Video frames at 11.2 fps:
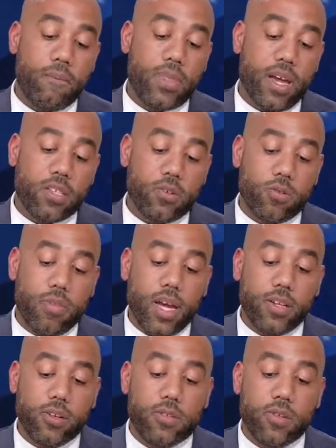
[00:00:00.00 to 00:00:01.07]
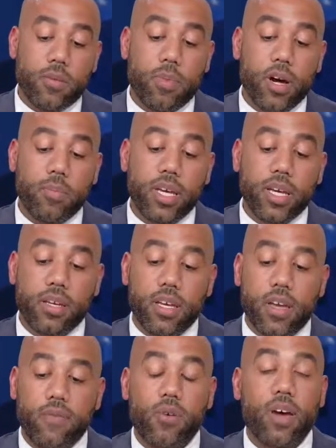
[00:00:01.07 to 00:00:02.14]
As a reminder to the public,
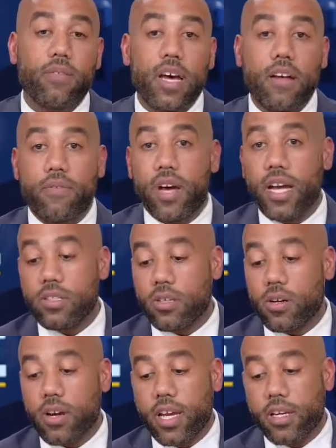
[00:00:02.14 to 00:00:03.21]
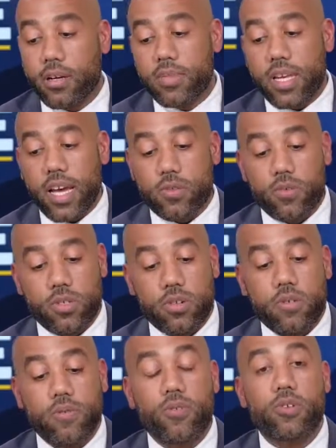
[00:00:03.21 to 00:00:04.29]
if you have not filed your income tax
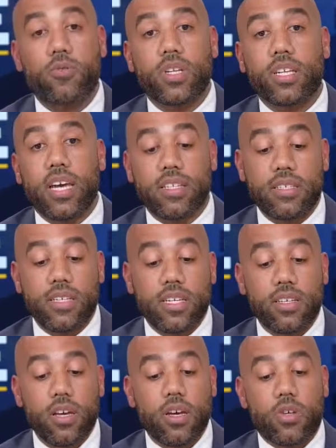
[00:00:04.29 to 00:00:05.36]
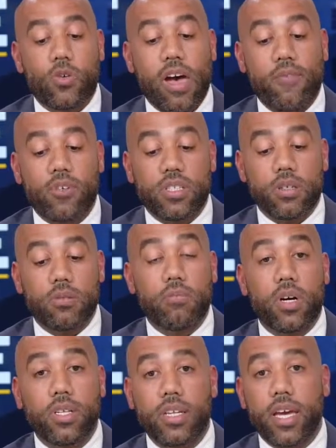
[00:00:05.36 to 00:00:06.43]
return for 2019, you have until
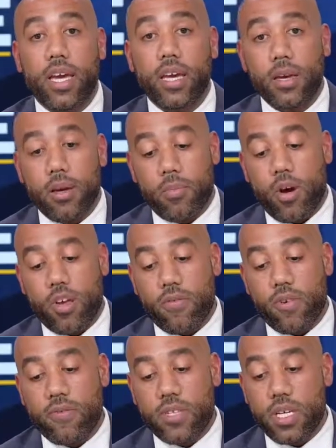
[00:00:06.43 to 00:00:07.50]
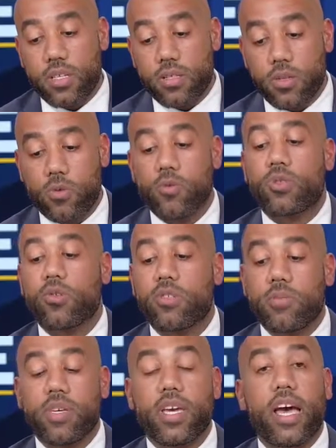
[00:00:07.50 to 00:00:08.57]
Monday, March 15th to do so
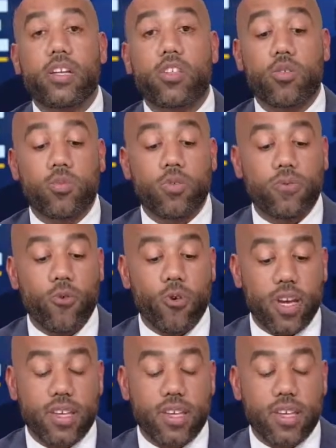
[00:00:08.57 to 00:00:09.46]
to be eligible for a